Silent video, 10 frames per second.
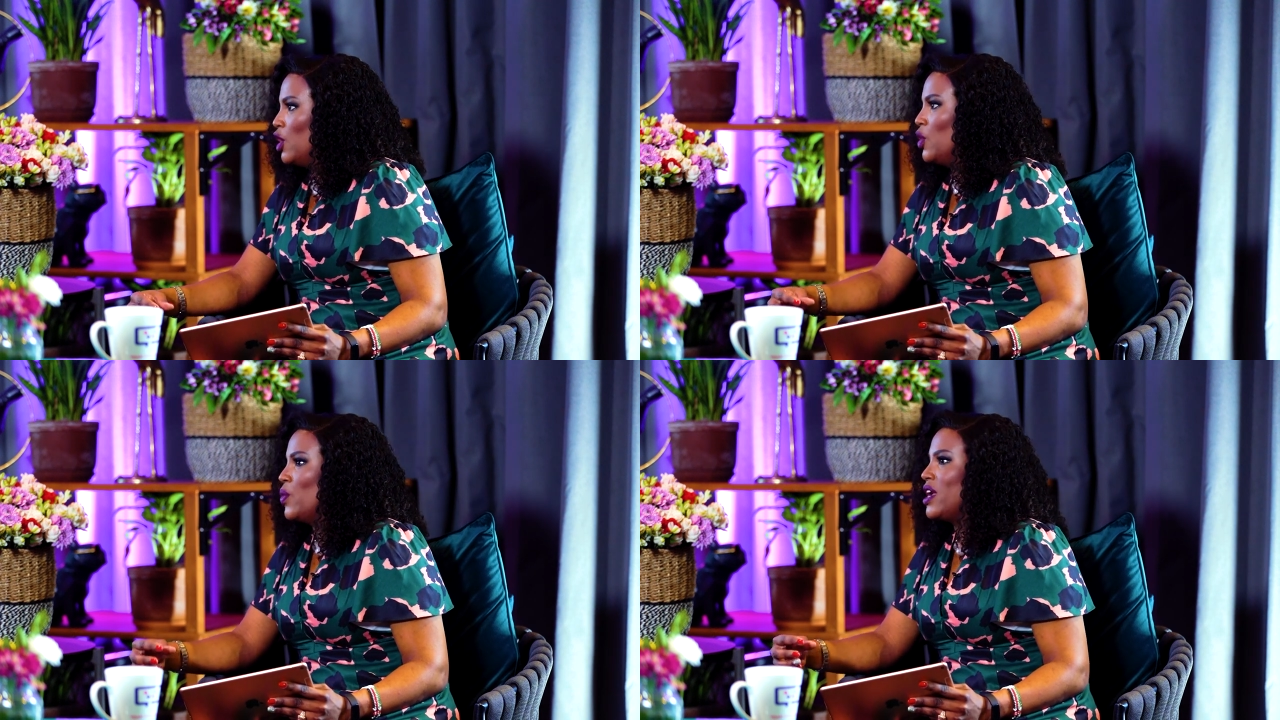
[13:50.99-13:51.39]

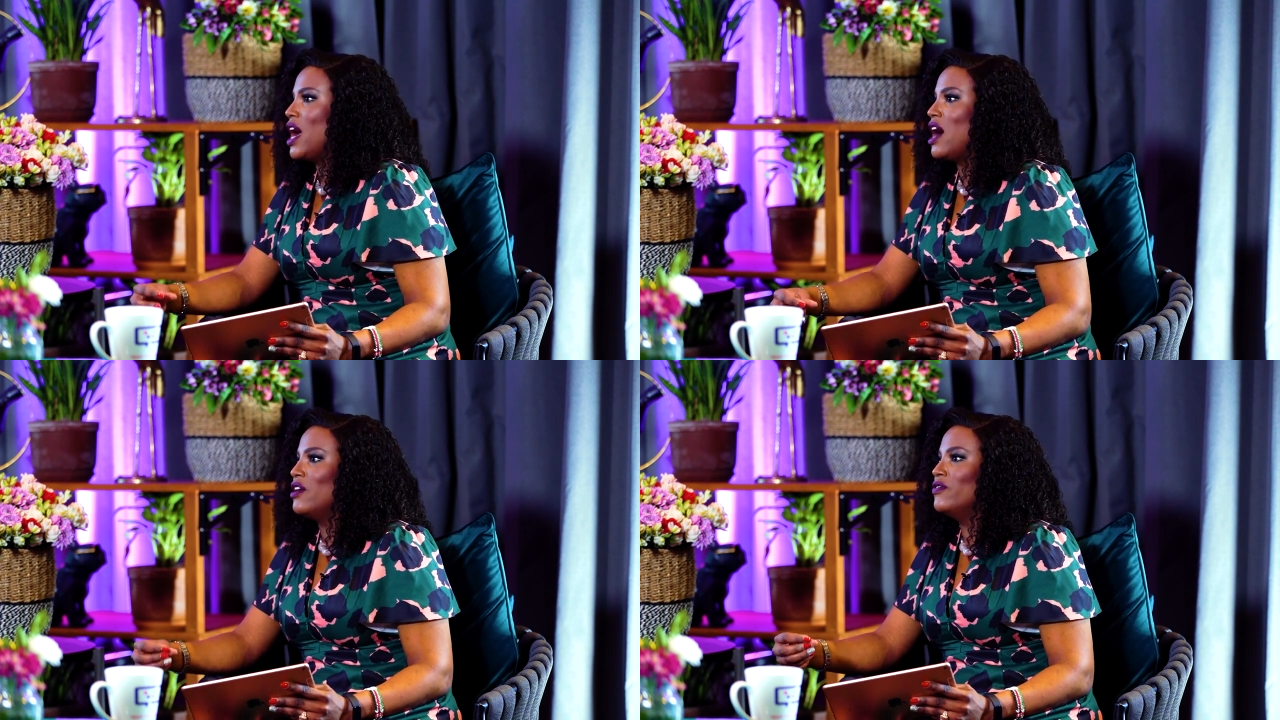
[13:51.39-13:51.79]
we
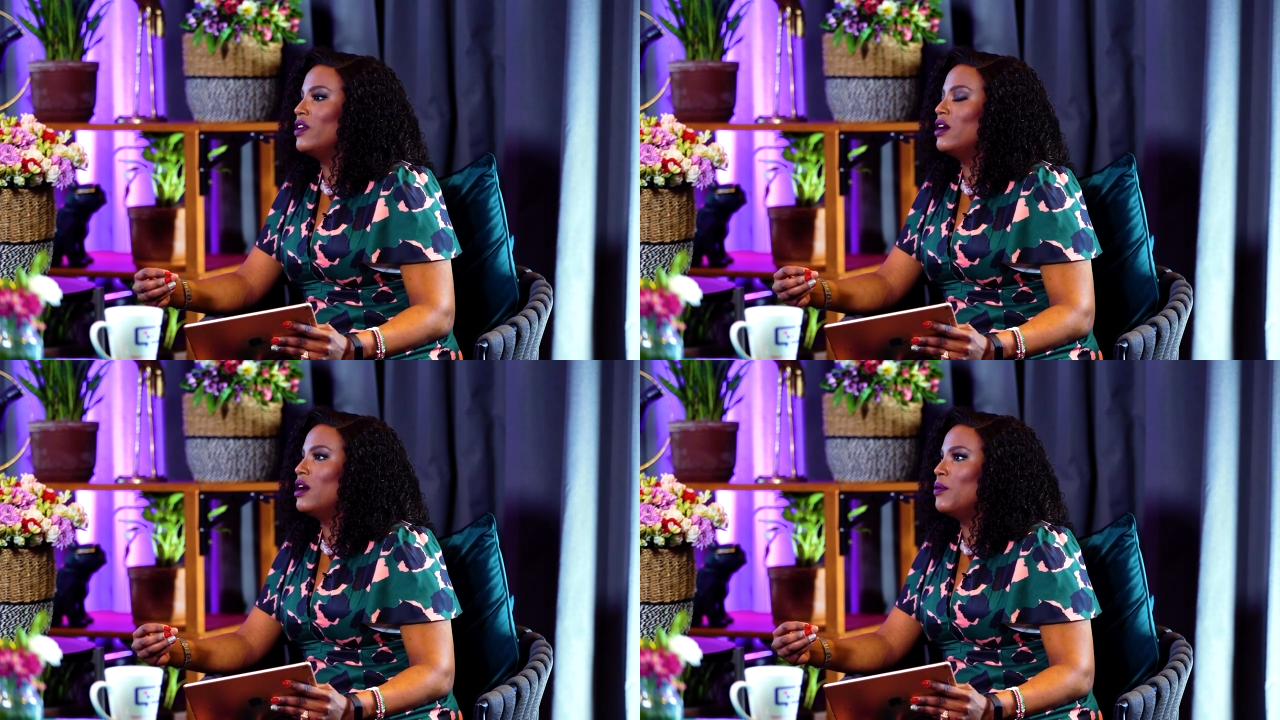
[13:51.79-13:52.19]
have
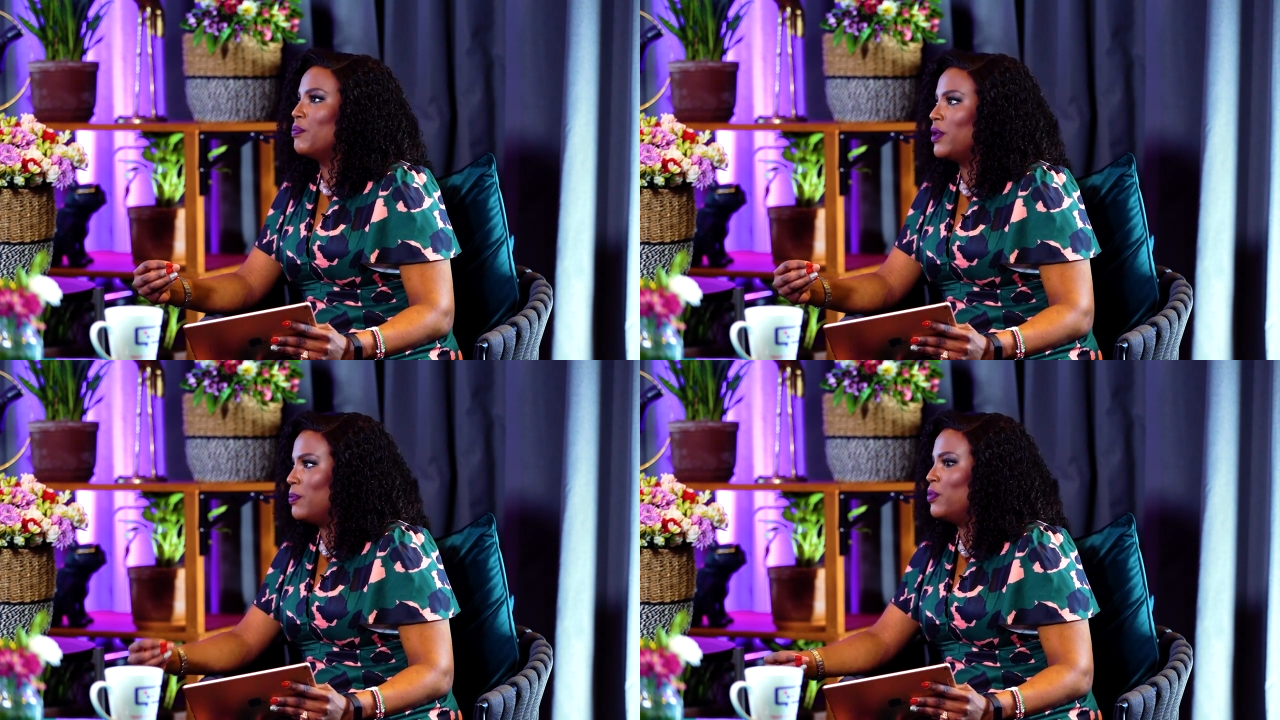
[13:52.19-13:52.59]

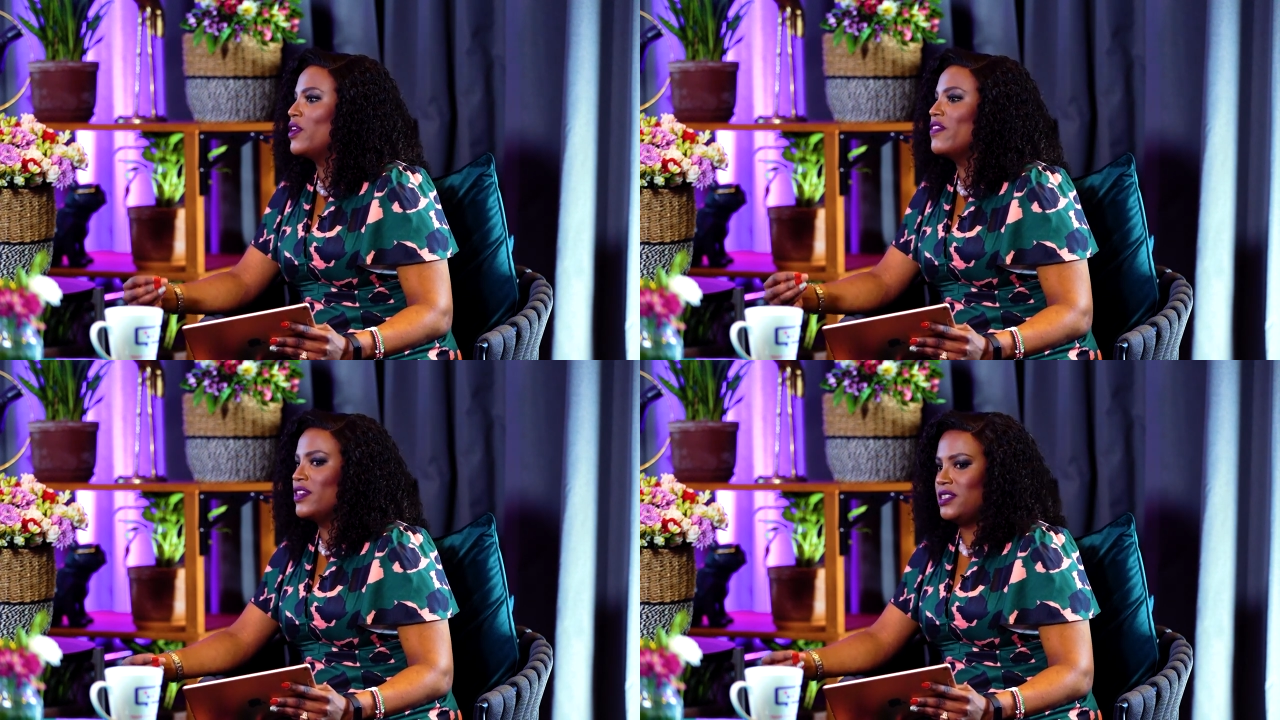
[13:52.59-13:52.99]
people
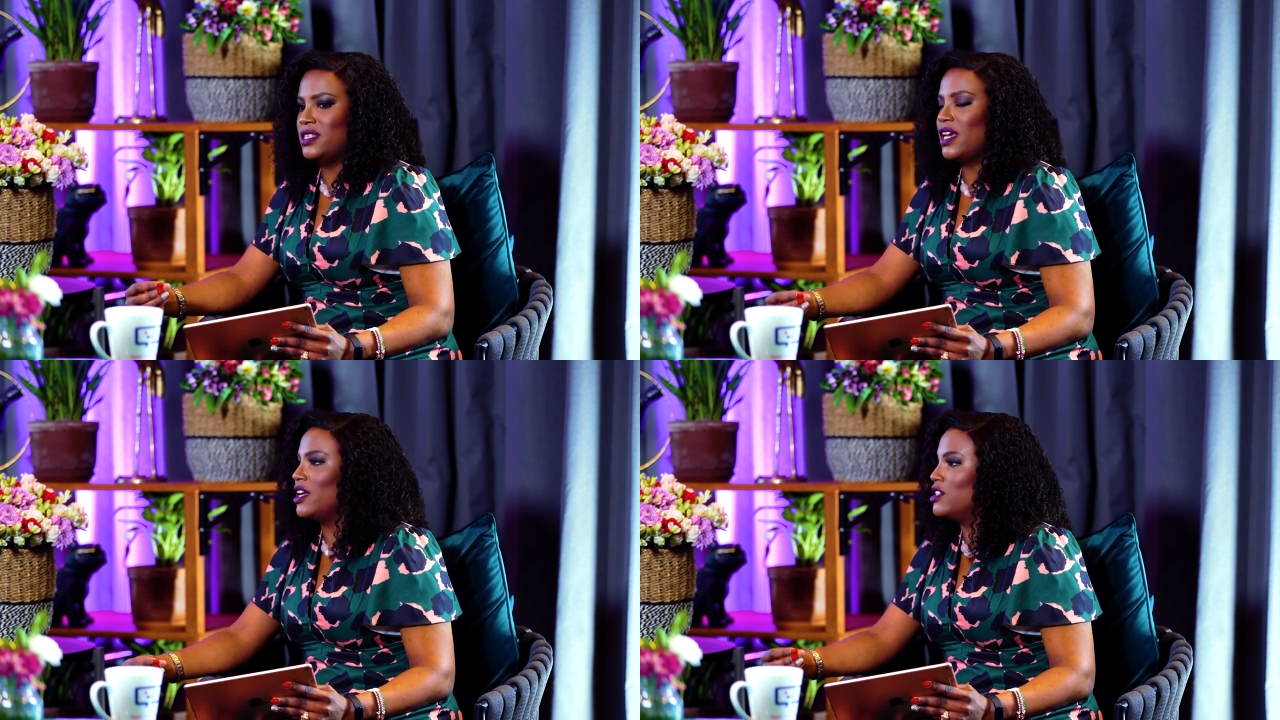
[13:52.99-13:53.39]
in the
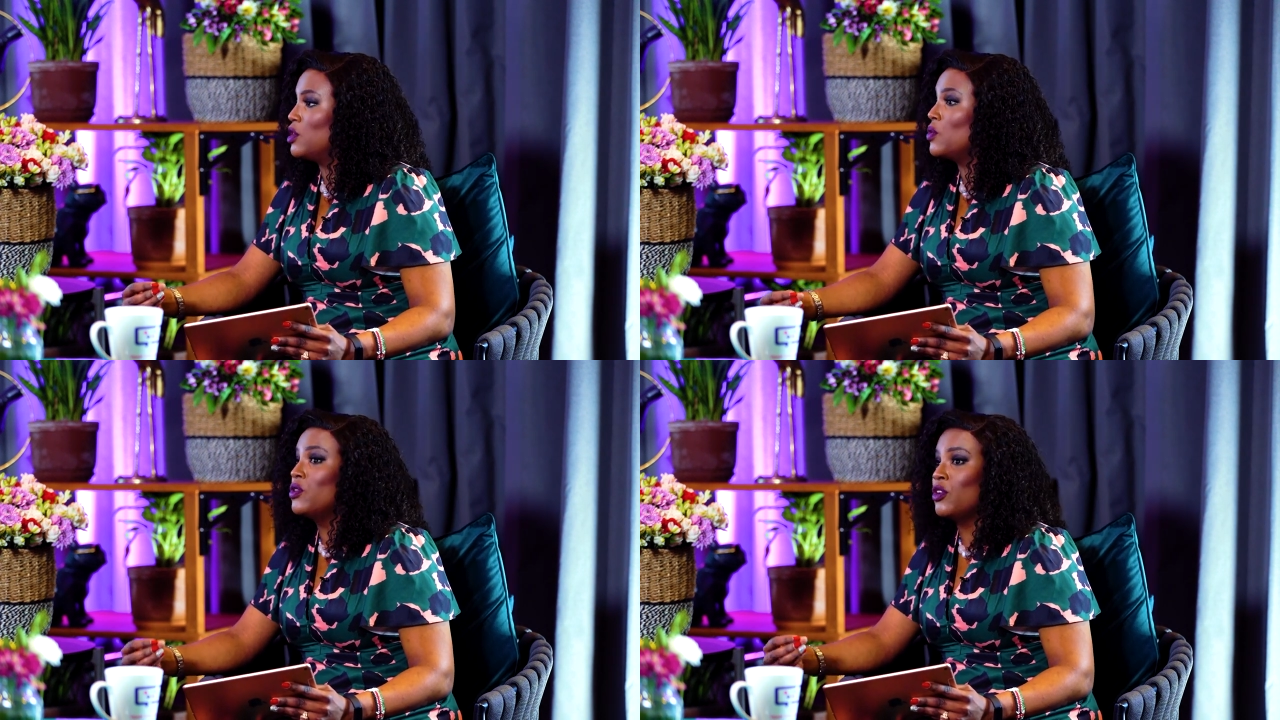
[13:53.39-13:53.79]
society
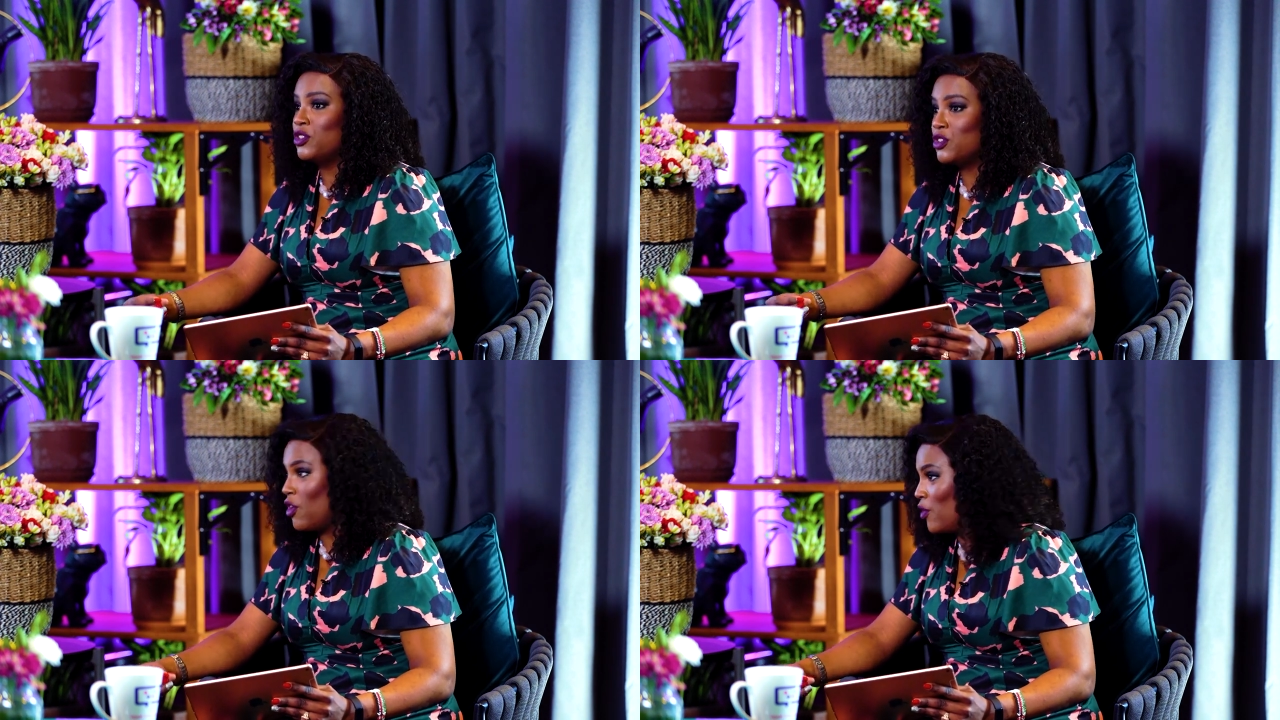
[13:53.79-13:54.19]
who are not
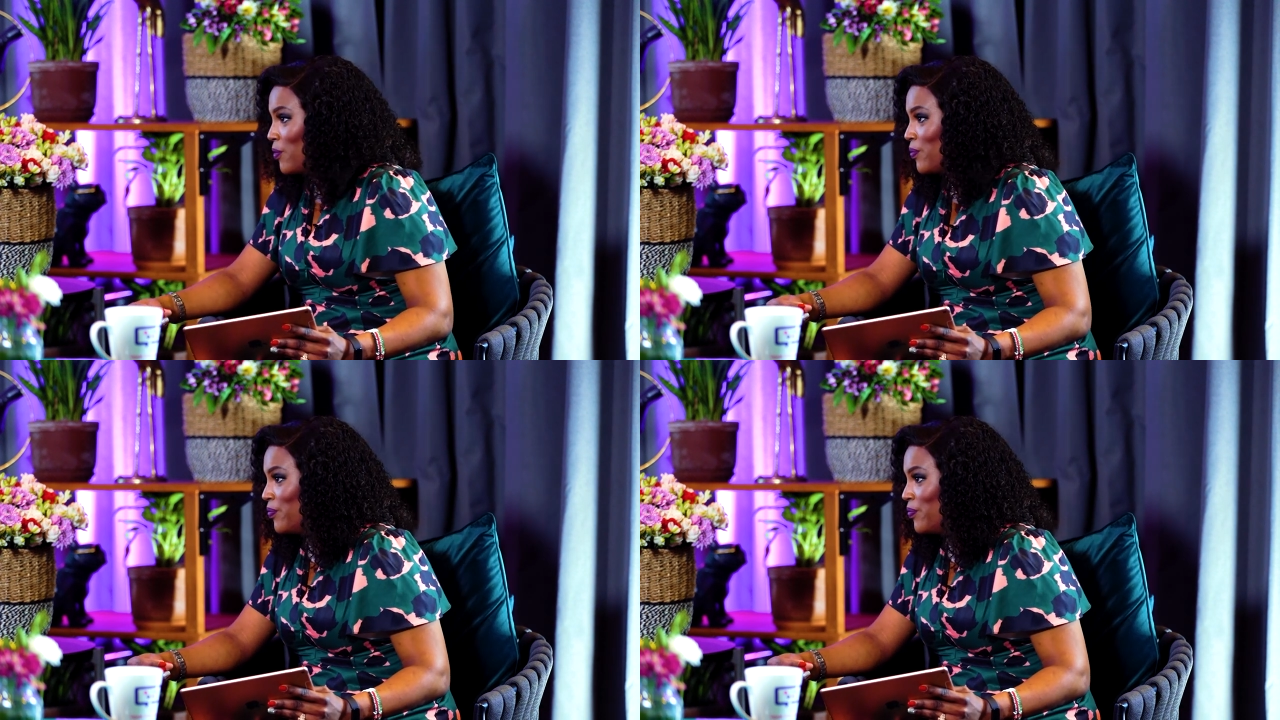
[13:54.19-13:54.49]
strong.